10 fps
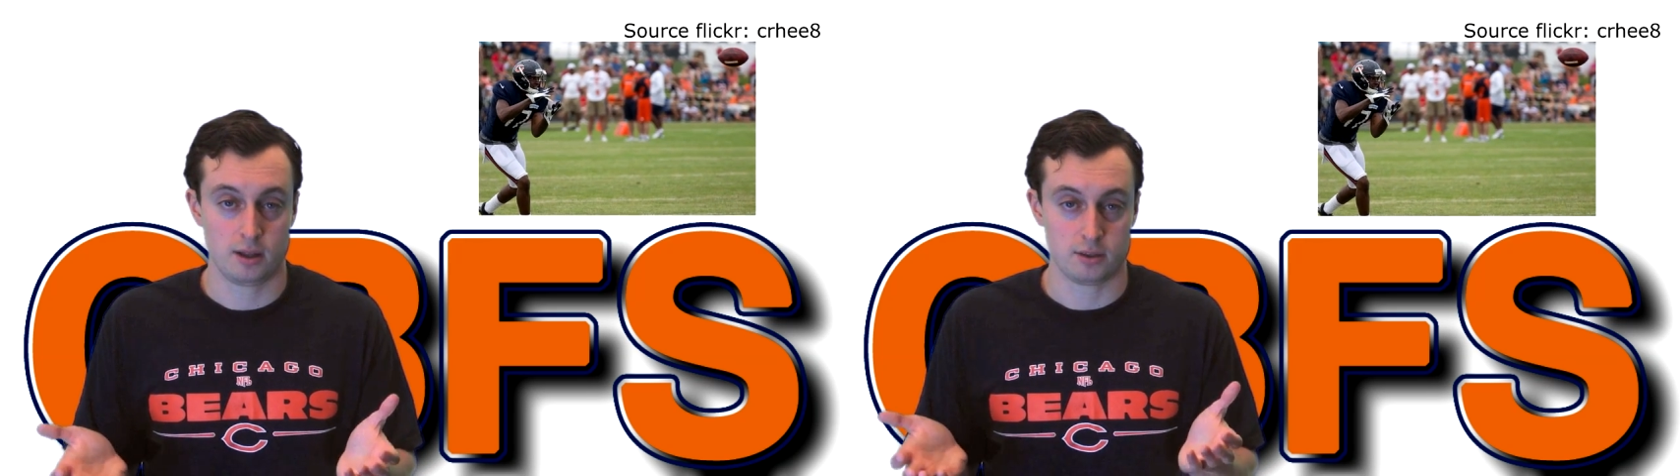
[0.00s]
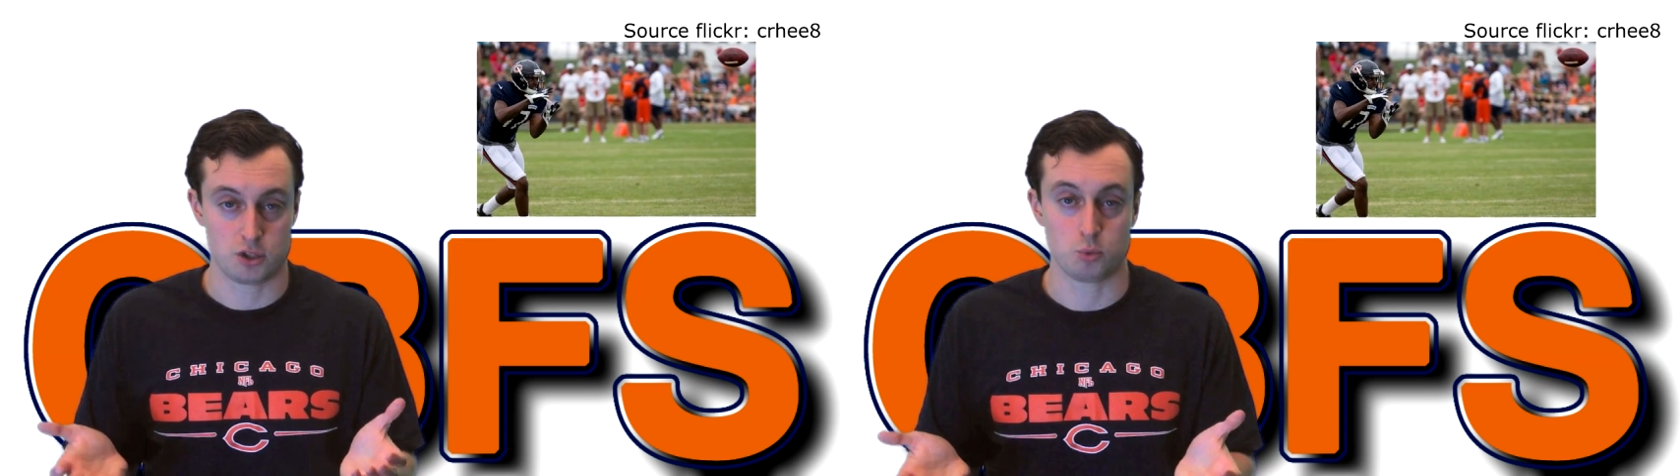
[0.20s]

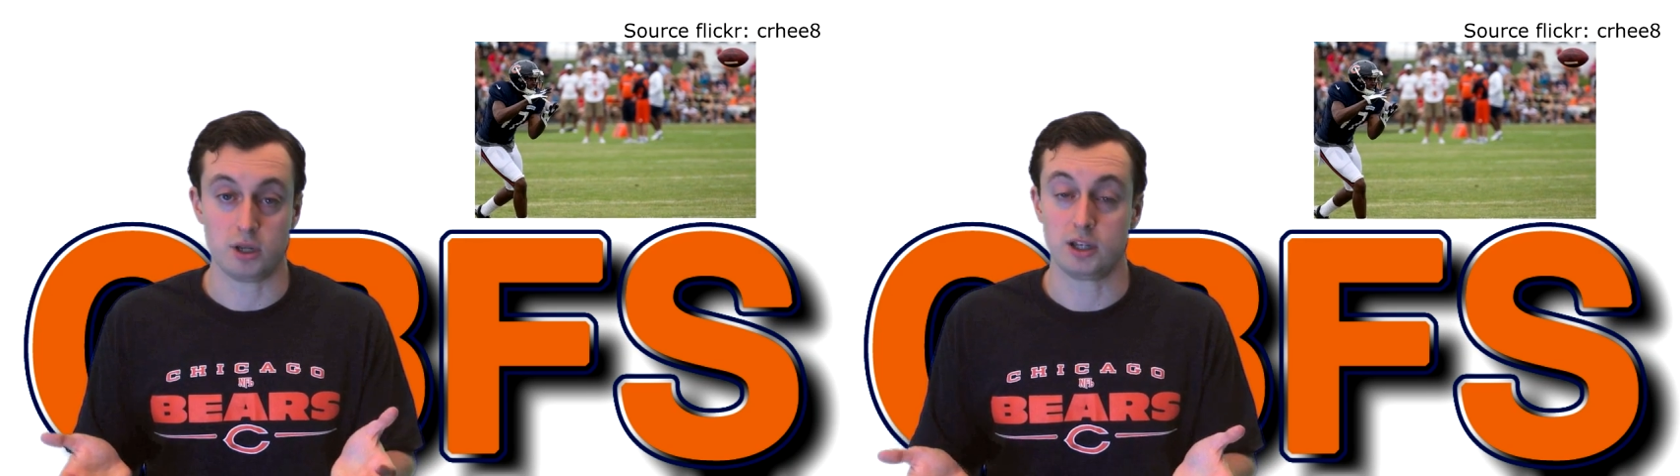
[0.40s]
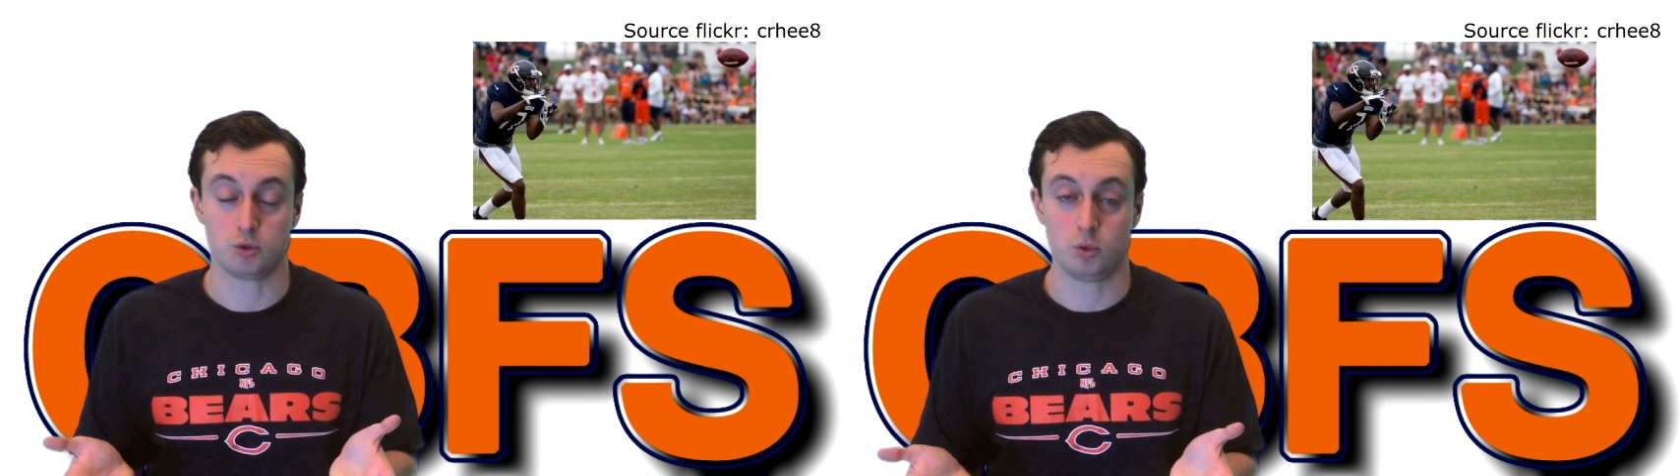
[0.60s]
this
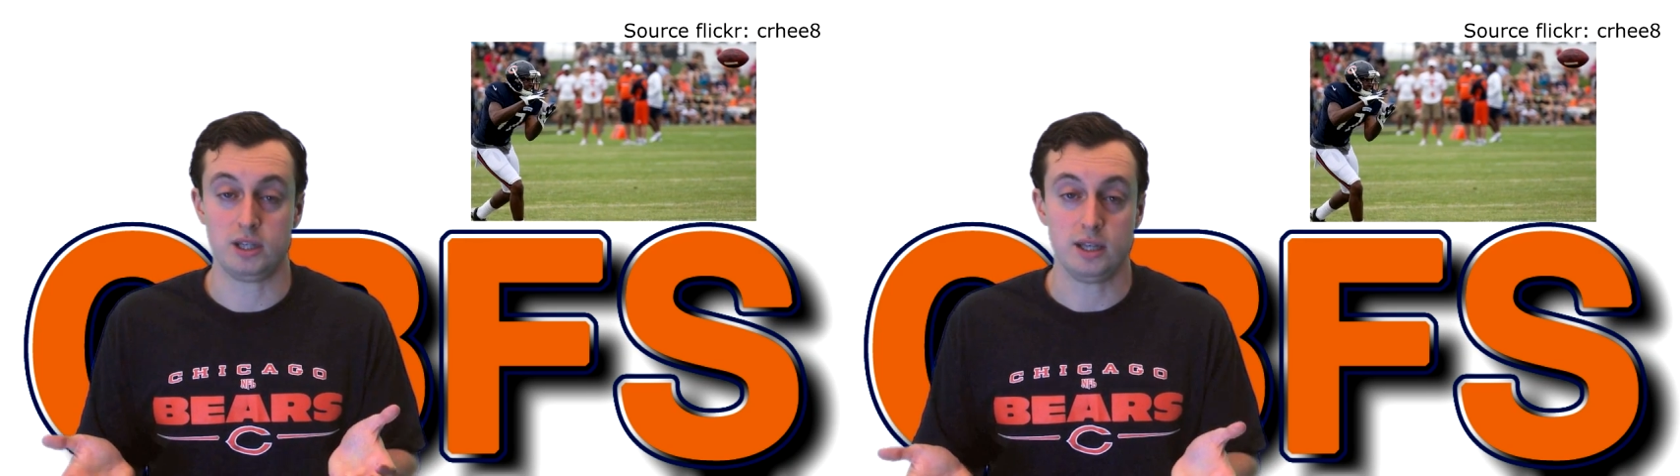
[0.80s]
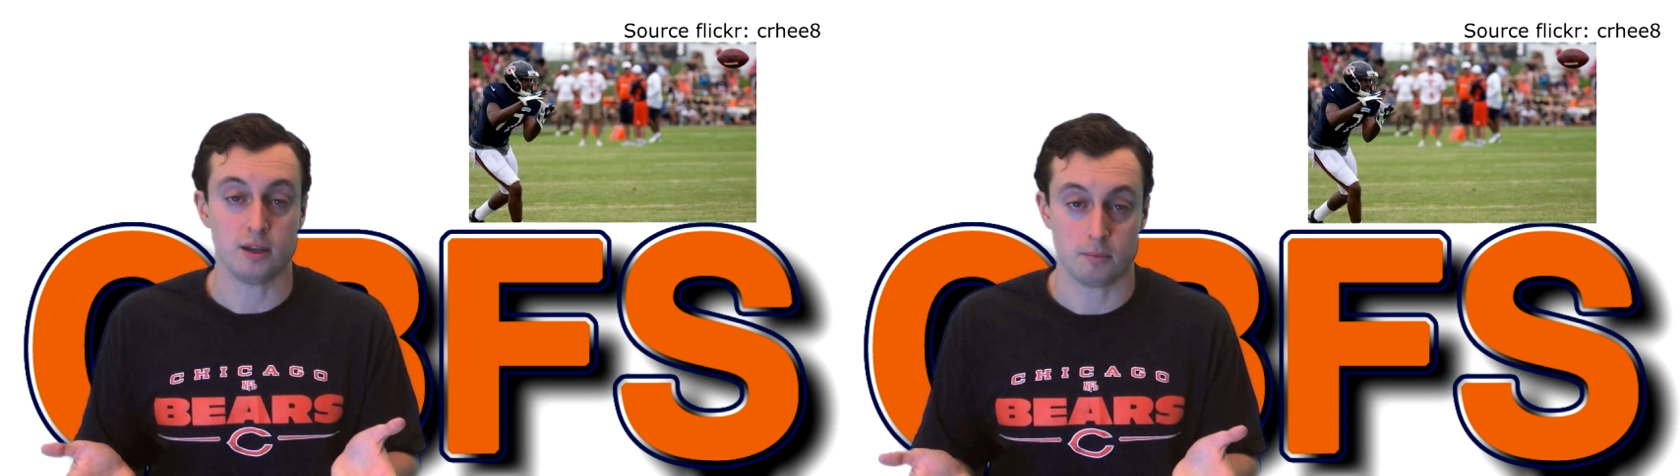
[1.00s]
week because we
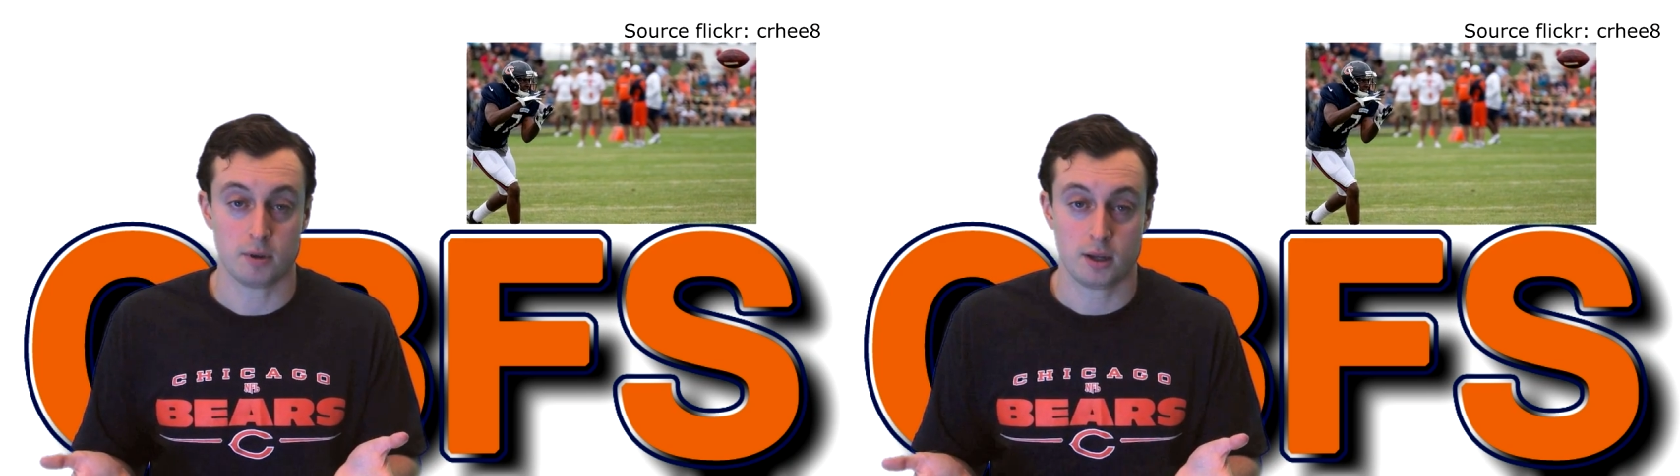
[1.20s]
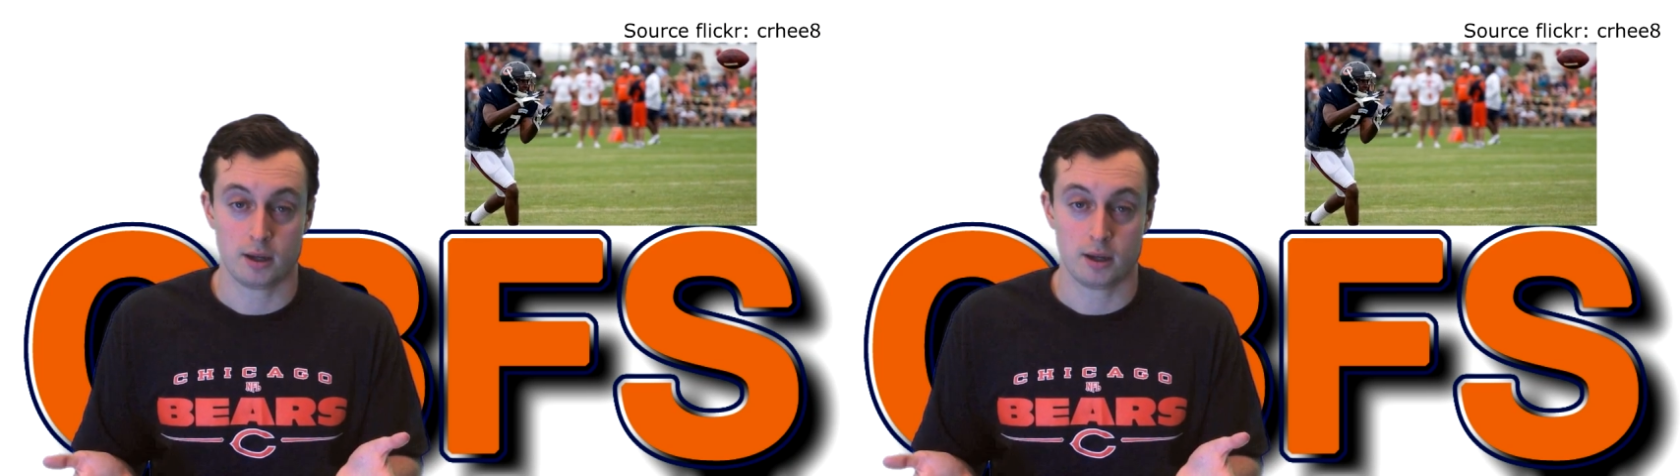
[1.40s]
need him.